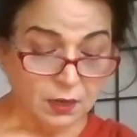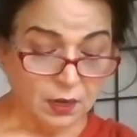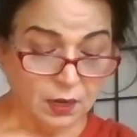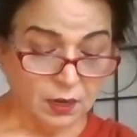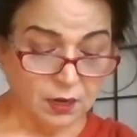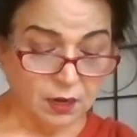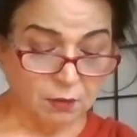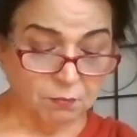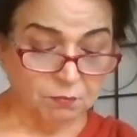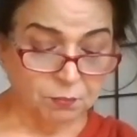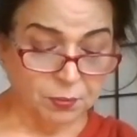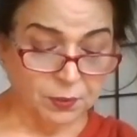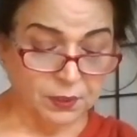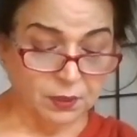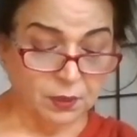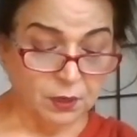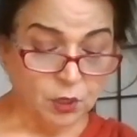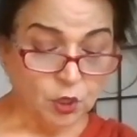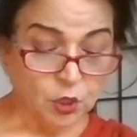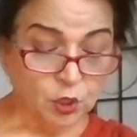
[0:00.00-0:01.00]

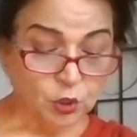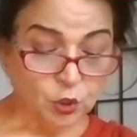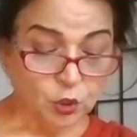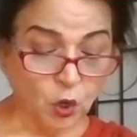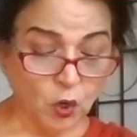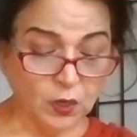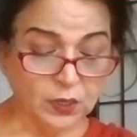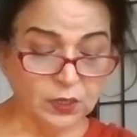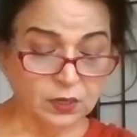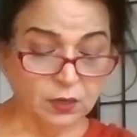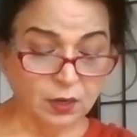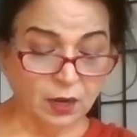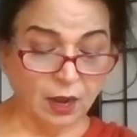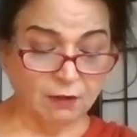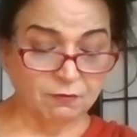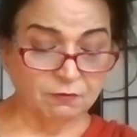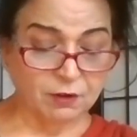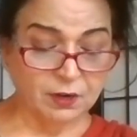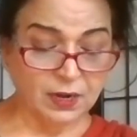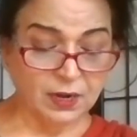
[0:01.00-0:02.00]
Akampan thought hmm.
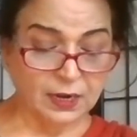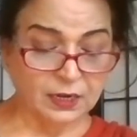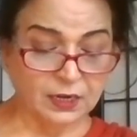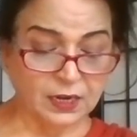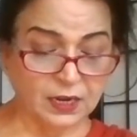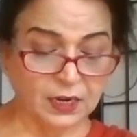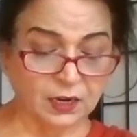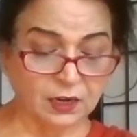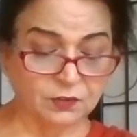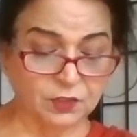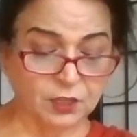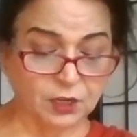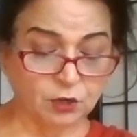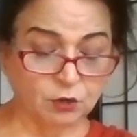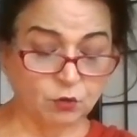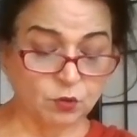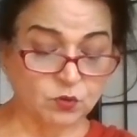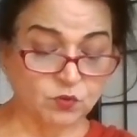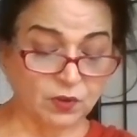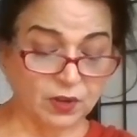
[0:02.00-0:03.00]
Ravan had taken the
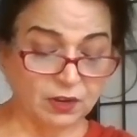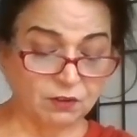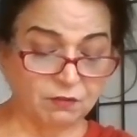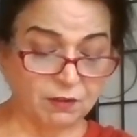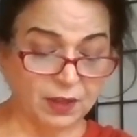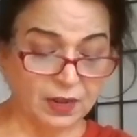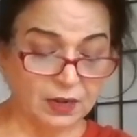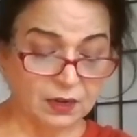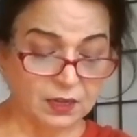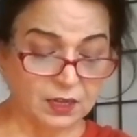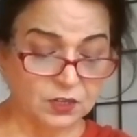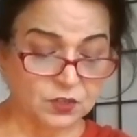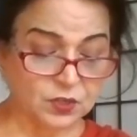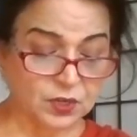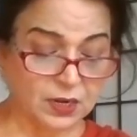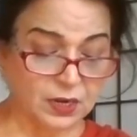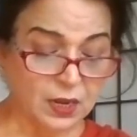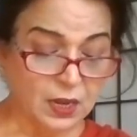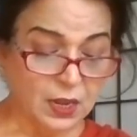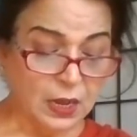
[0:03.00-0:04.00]
news very well. He
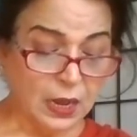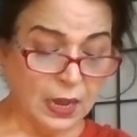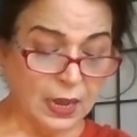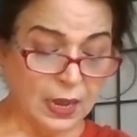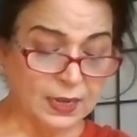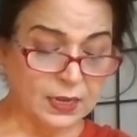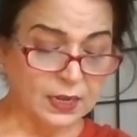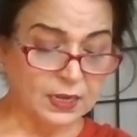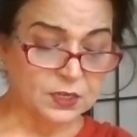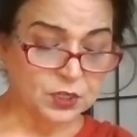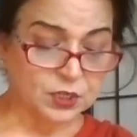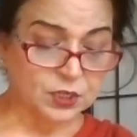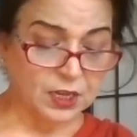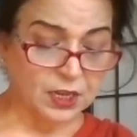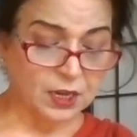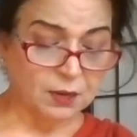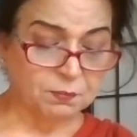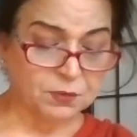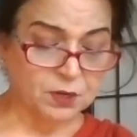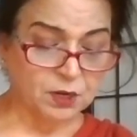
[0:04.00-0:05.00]
said, I
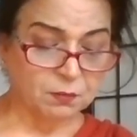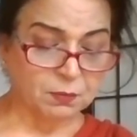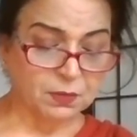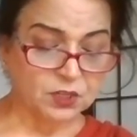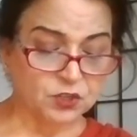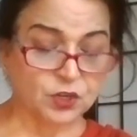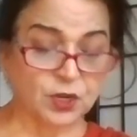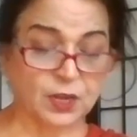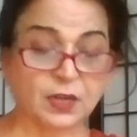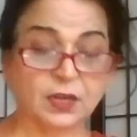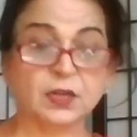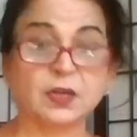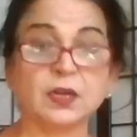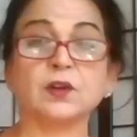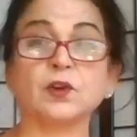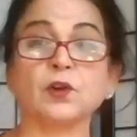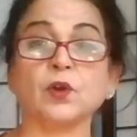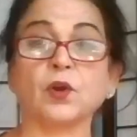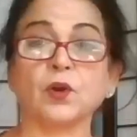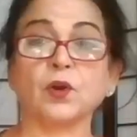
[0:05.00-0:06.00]
escaped in my
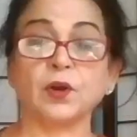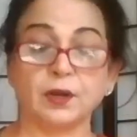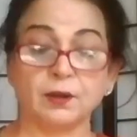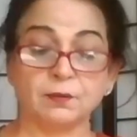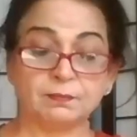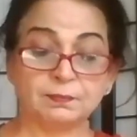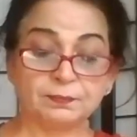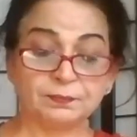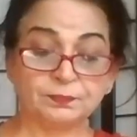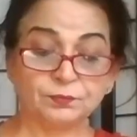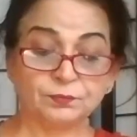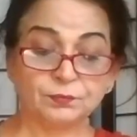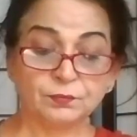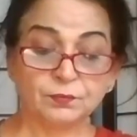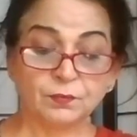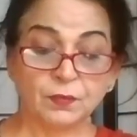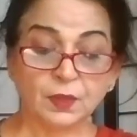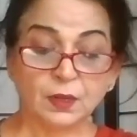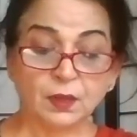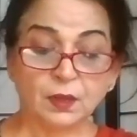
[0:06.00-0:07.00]
chariot, Lord.
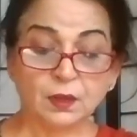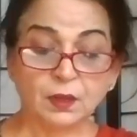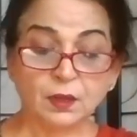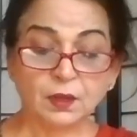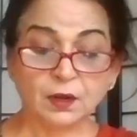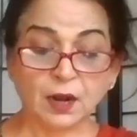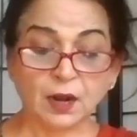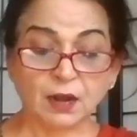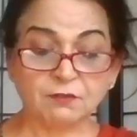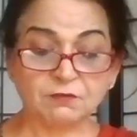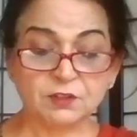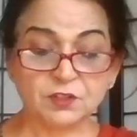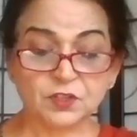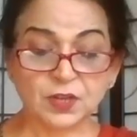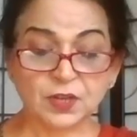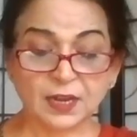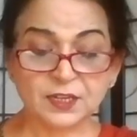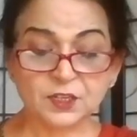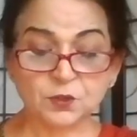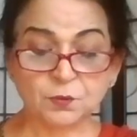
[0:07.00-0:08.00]
Ravan's
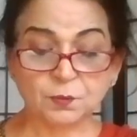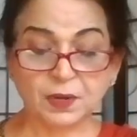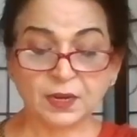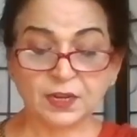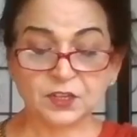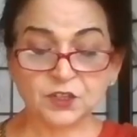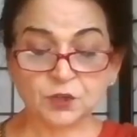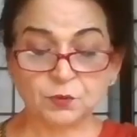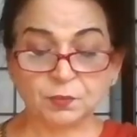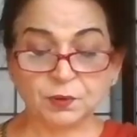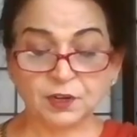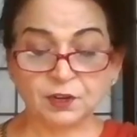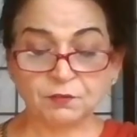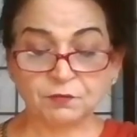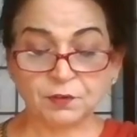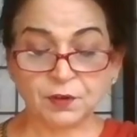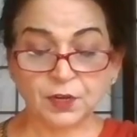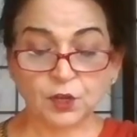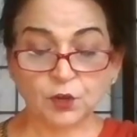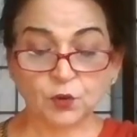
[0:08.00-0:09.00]
eyes blazed
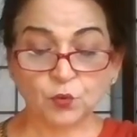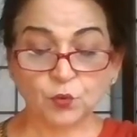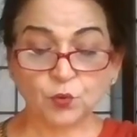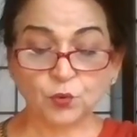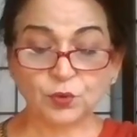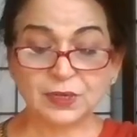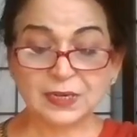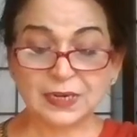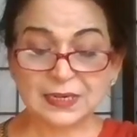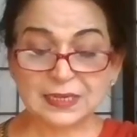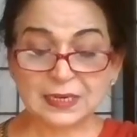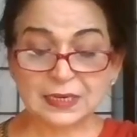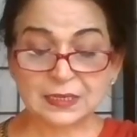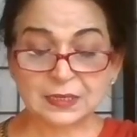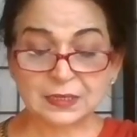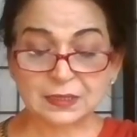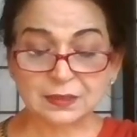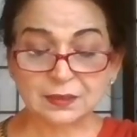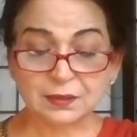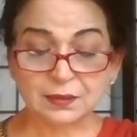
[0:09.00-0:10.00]
briefly. Who did
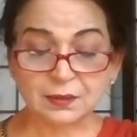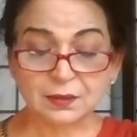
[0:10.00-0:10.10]
it?